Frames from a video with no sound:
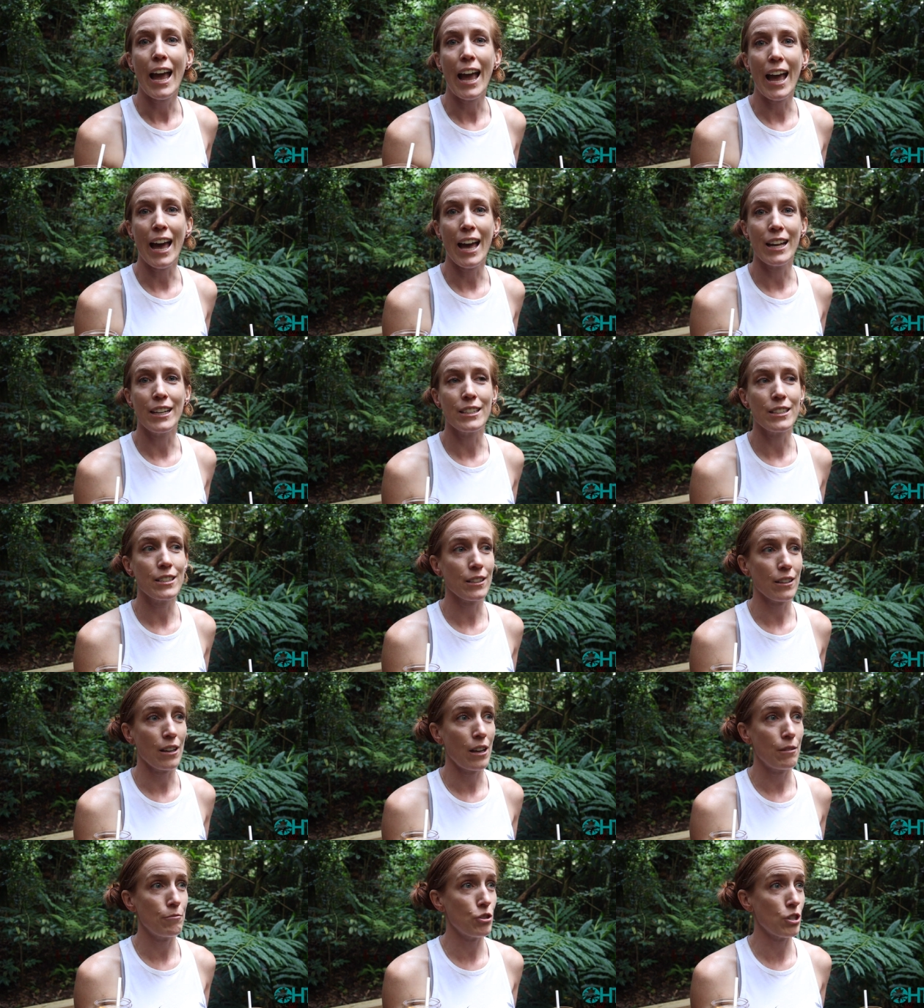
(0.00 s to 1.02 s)
and
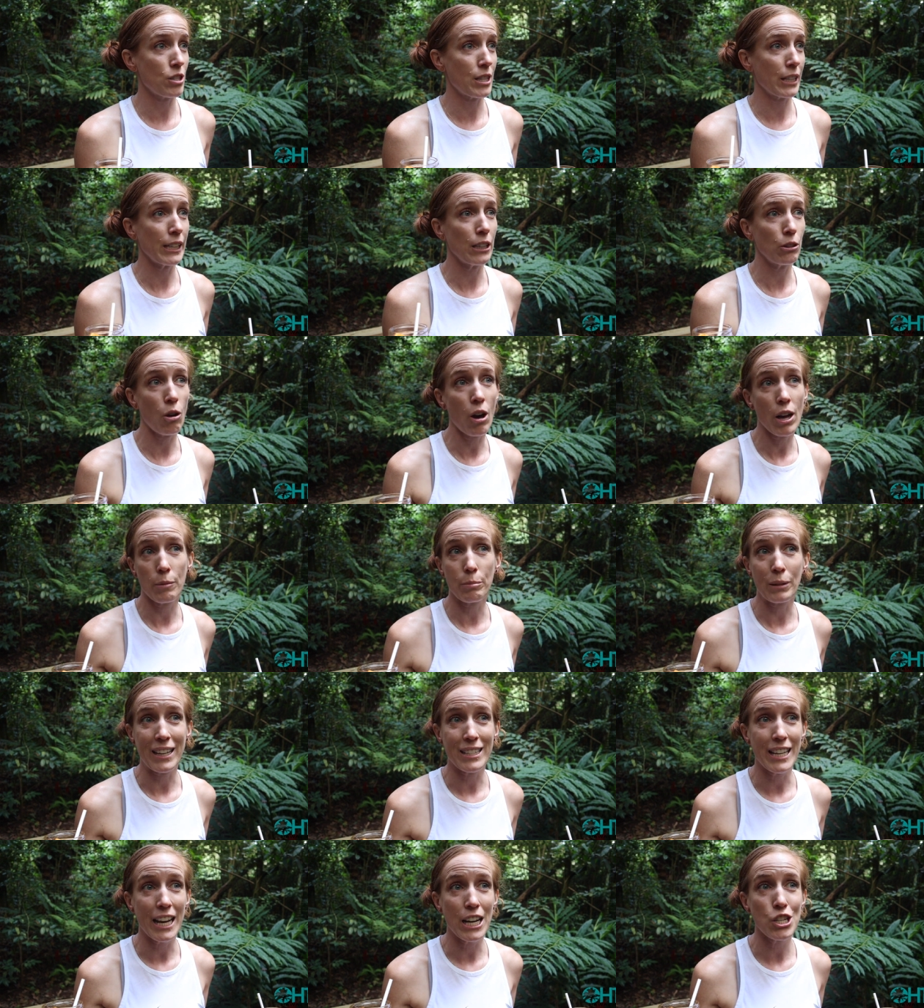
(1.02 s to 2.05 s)
just the Kilohana
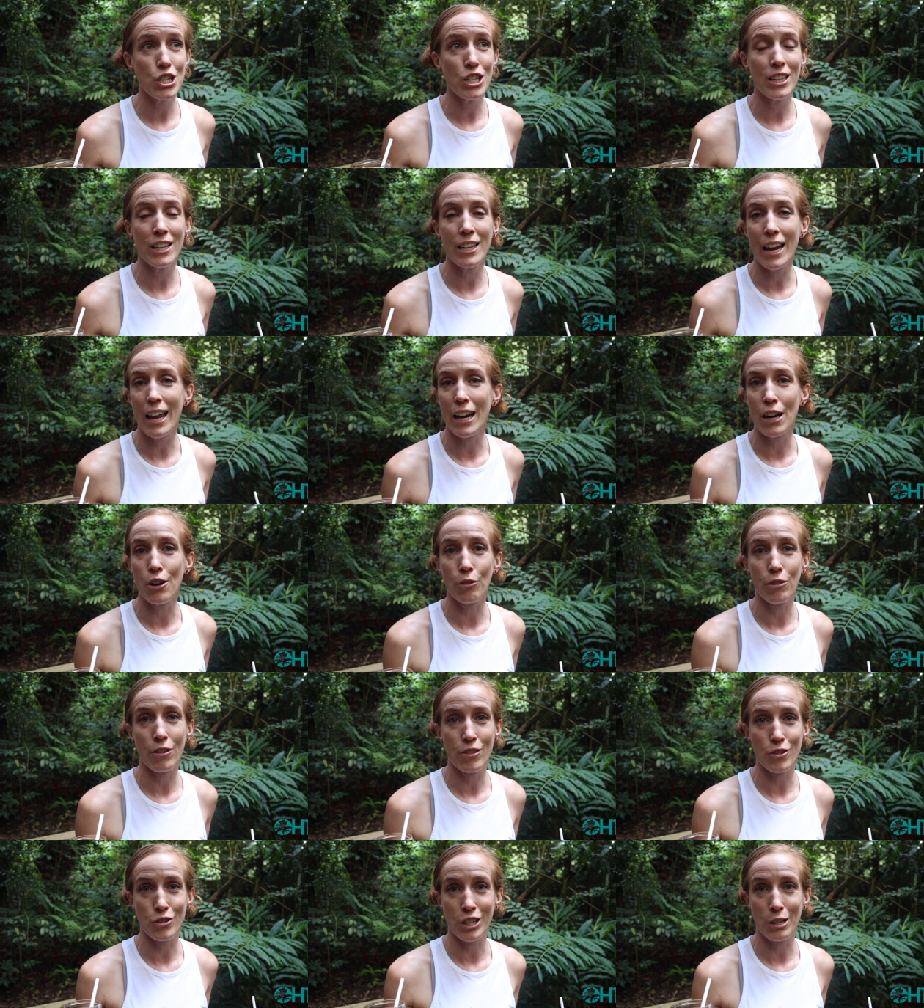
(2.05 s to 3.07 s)
Plantation, and I know
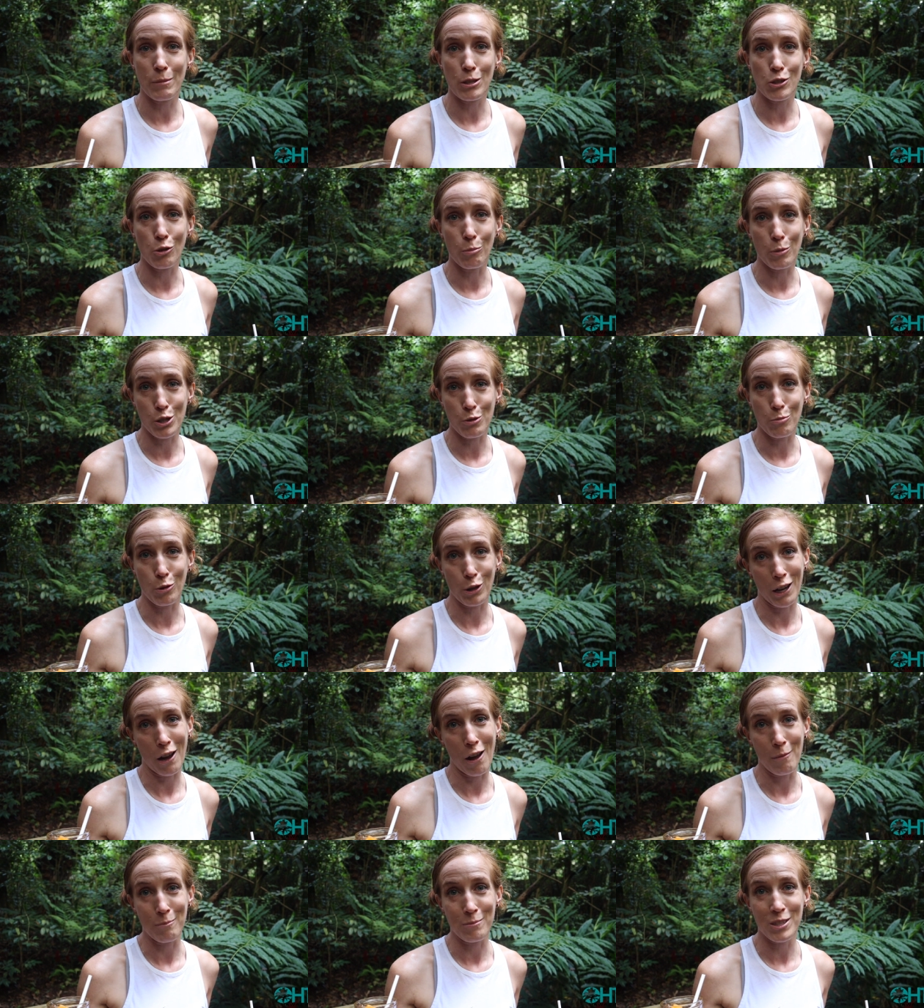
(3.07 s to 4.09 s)
that there's gonna be so much more to
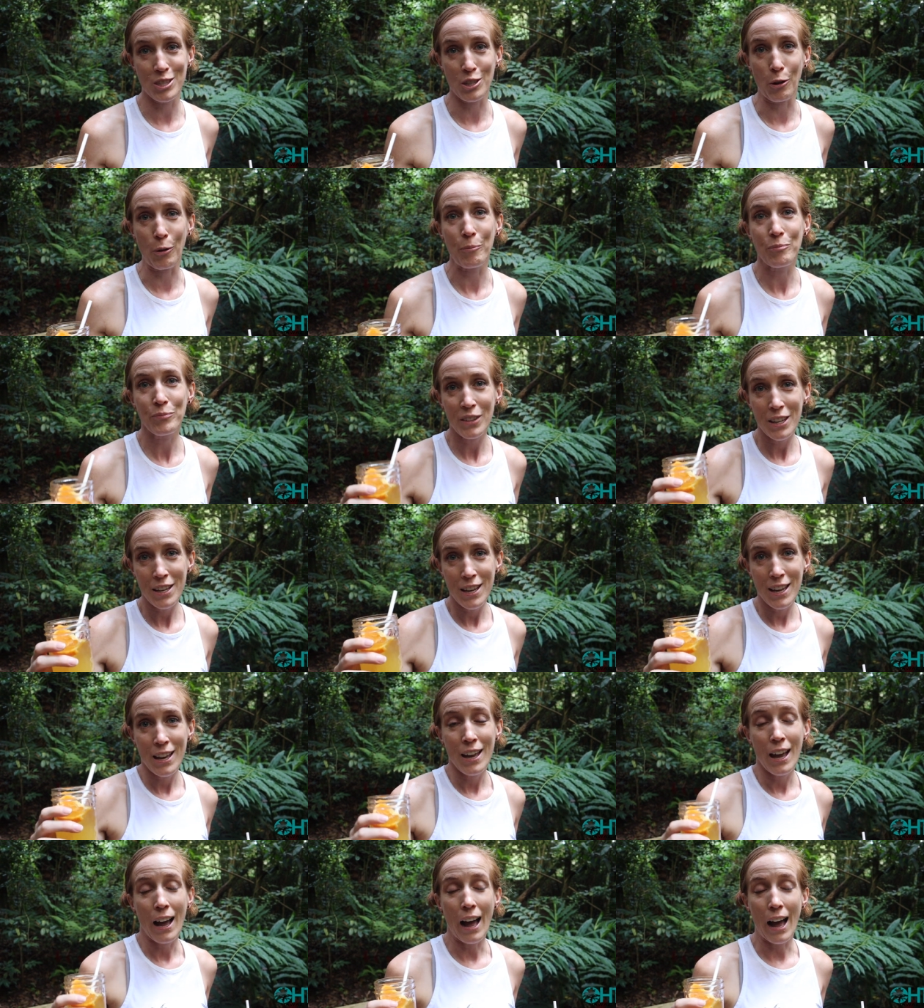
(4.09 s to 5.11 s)
come. So
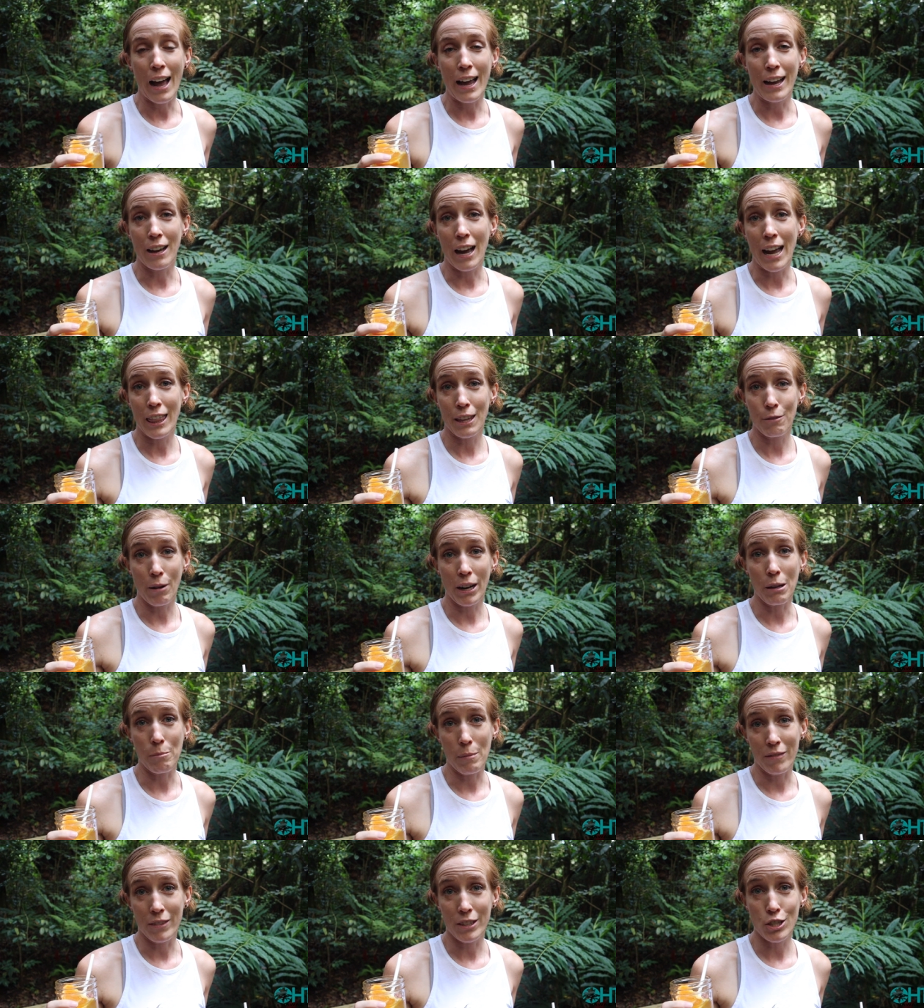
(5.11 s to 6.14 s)
I highly
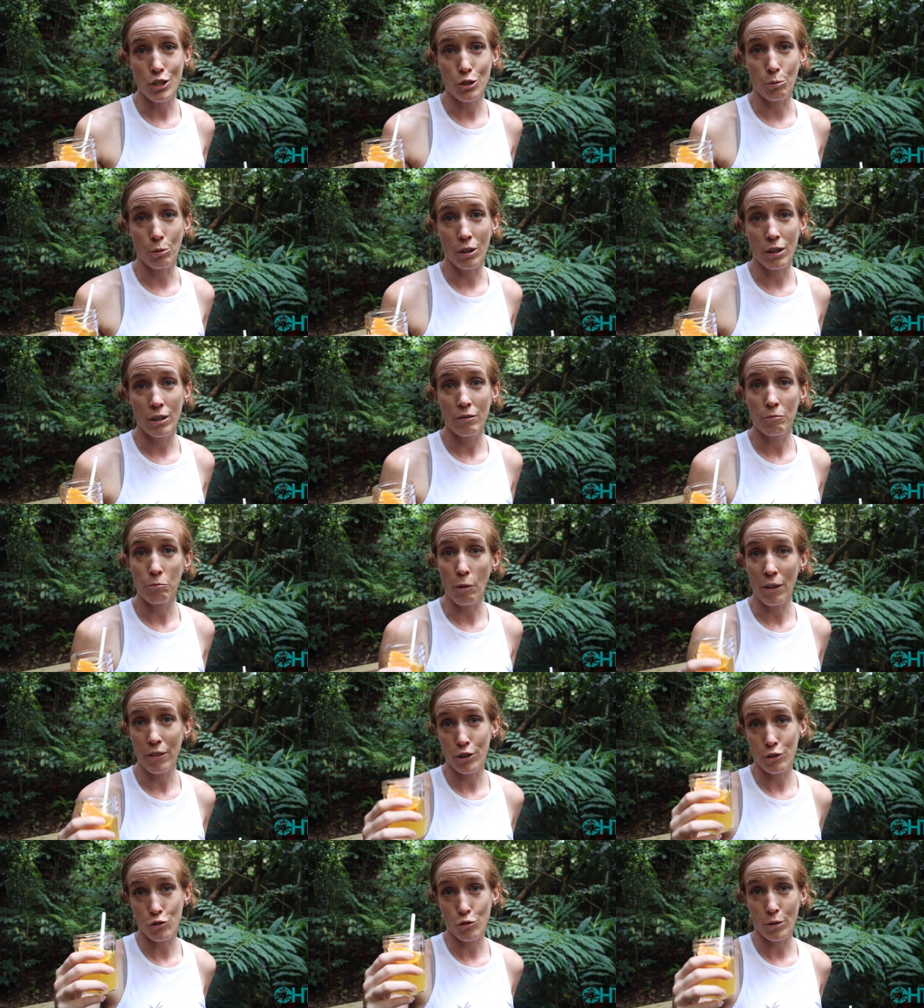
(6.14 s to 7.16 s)
recommend this tour,
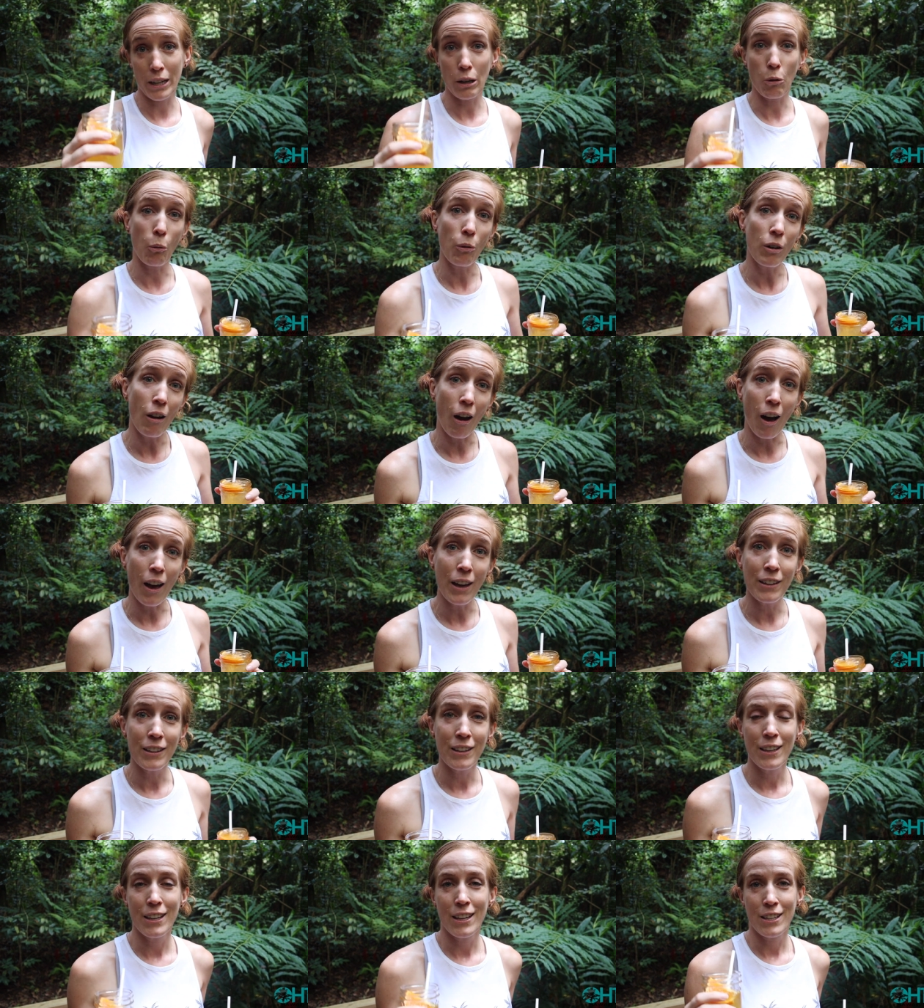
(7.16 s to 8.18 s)
whether you drink or not,
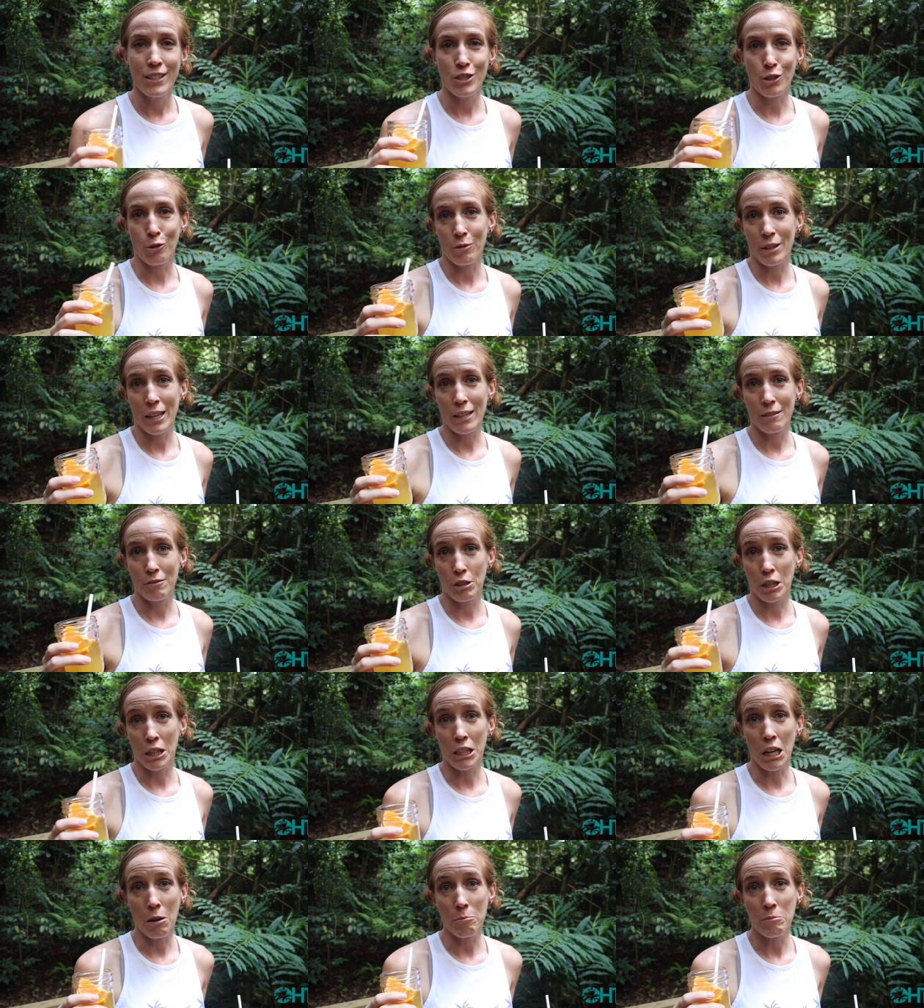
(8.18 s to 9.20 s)
so that you
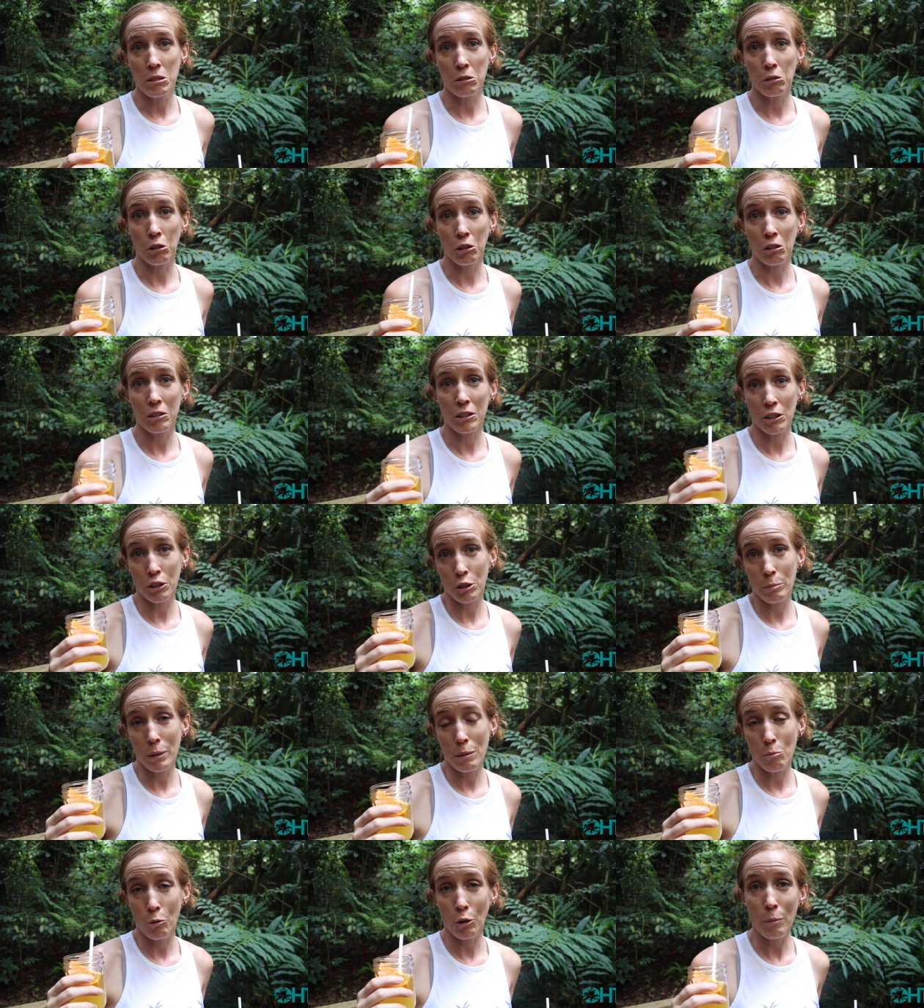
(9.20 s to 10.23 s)
can come and learn a little
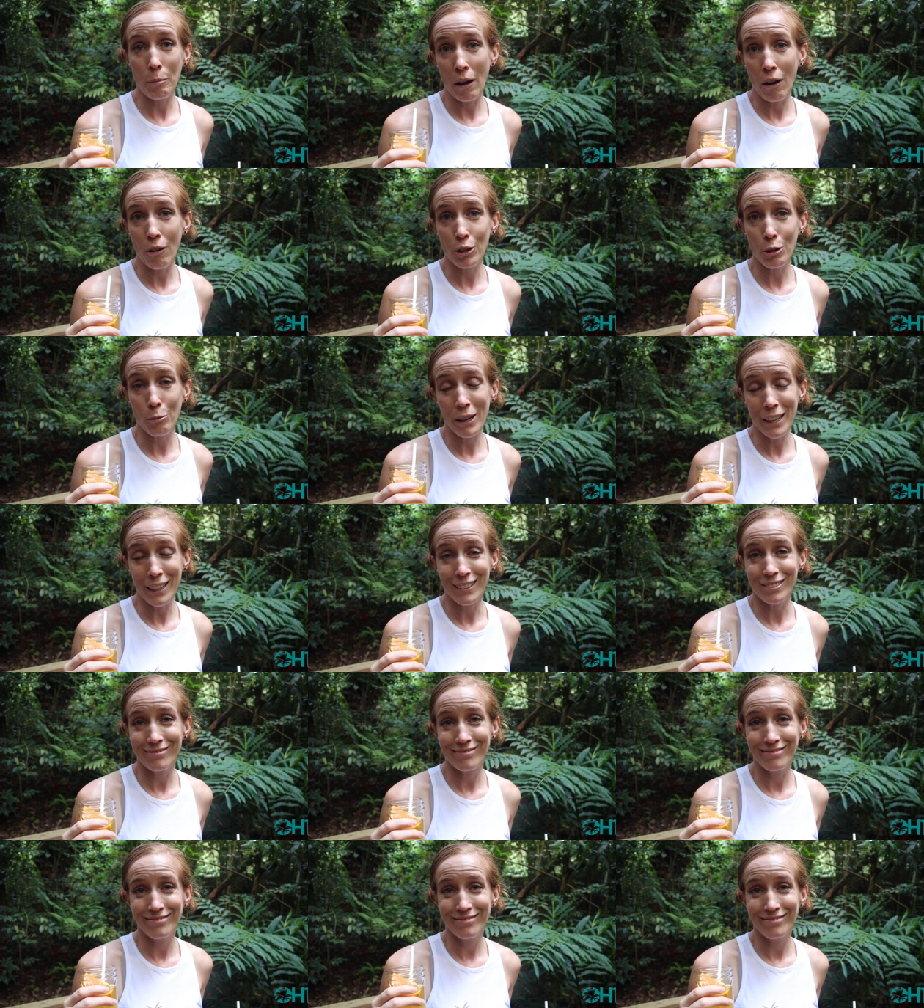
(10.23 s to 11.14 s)
bit more about Kauai.